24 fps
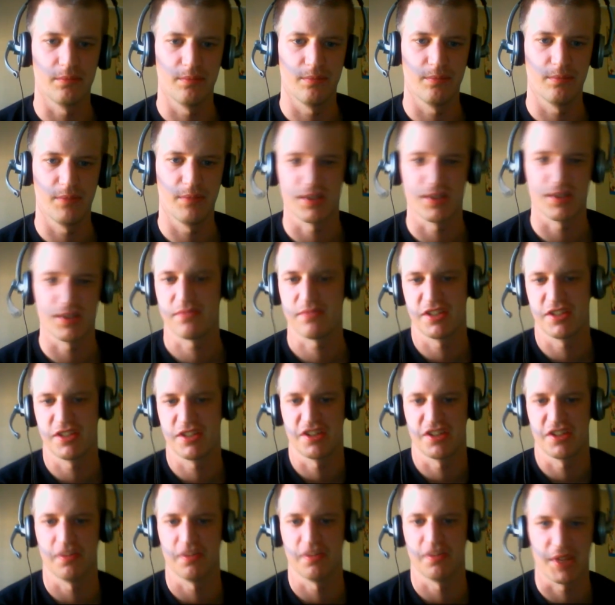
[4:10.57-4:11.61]
This
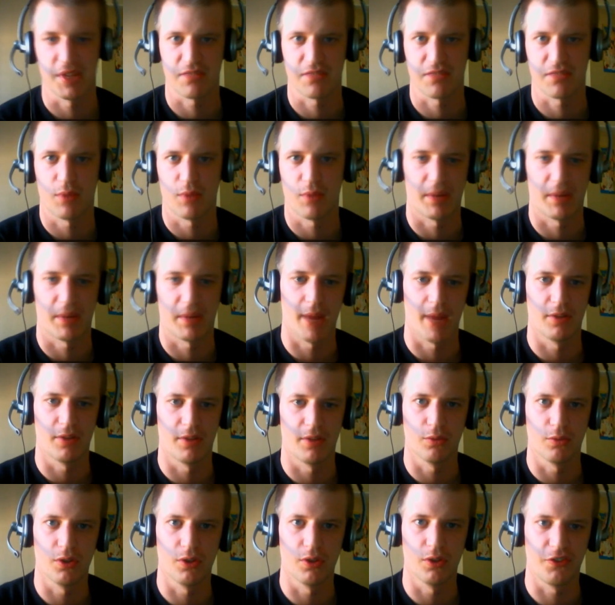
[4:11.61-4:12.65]
isn't the best web camera
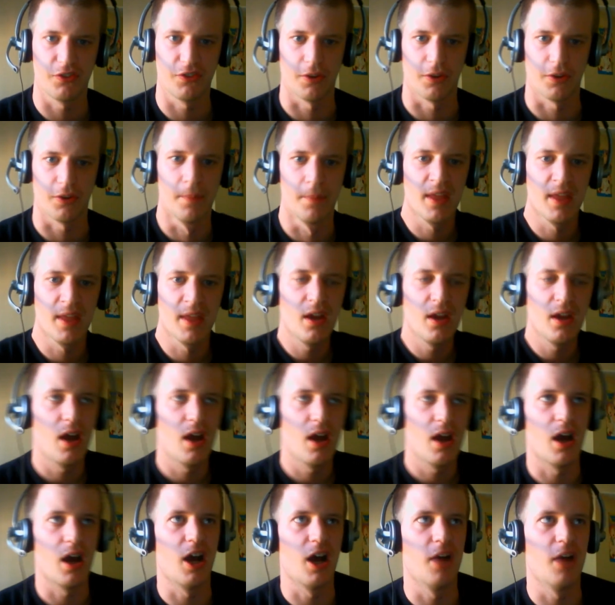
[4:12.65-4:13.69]
in the world, so.
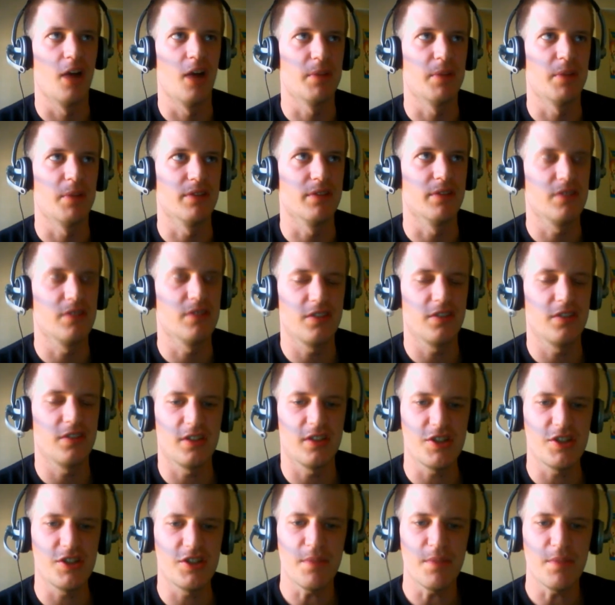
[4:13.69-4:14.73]
But
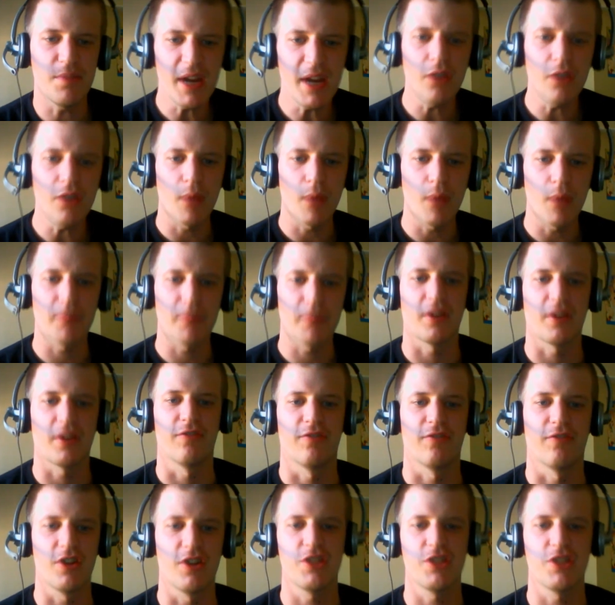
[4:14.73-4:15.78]
just make your
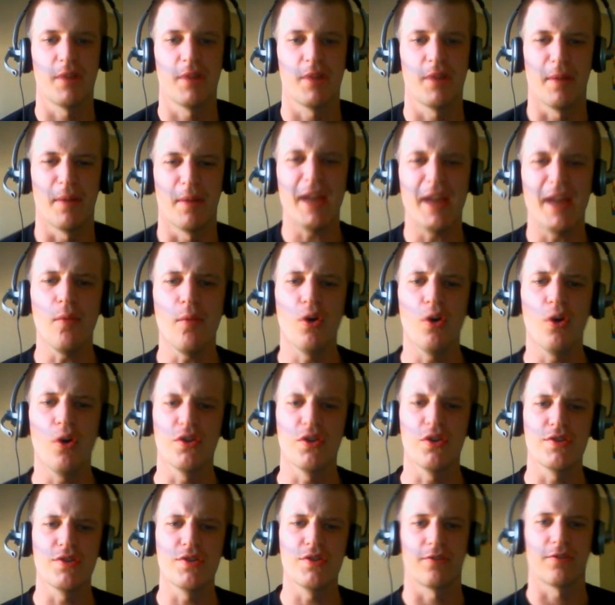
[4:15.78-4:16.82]
website function better. Make it more
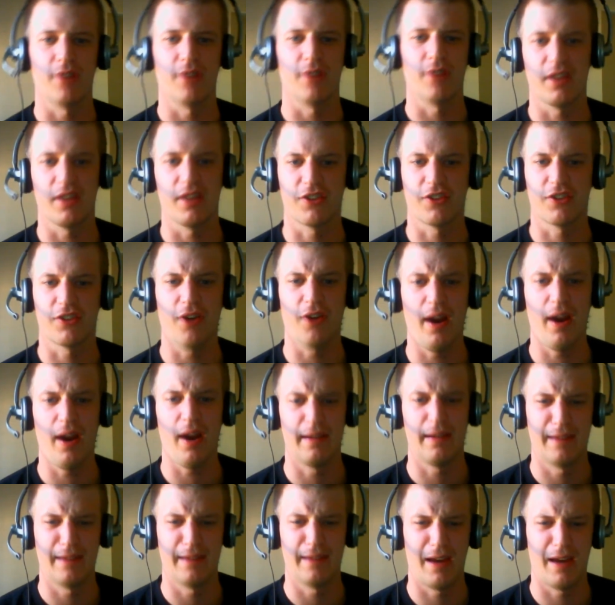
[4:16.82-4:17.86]
user-friendly, because
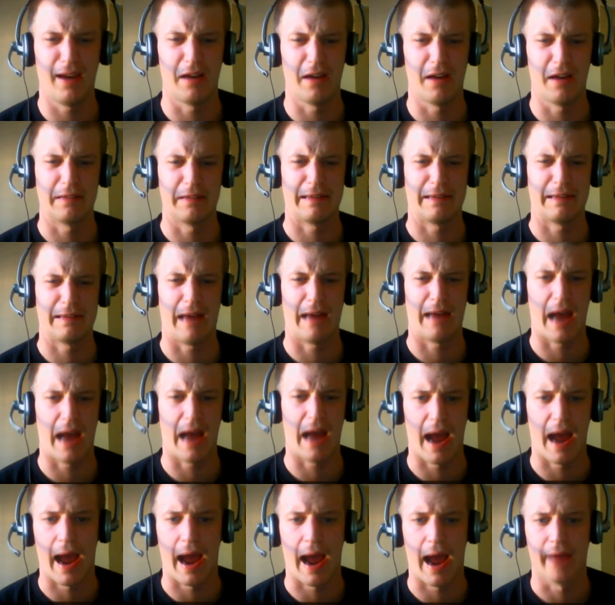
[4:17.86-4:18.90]
right now, God.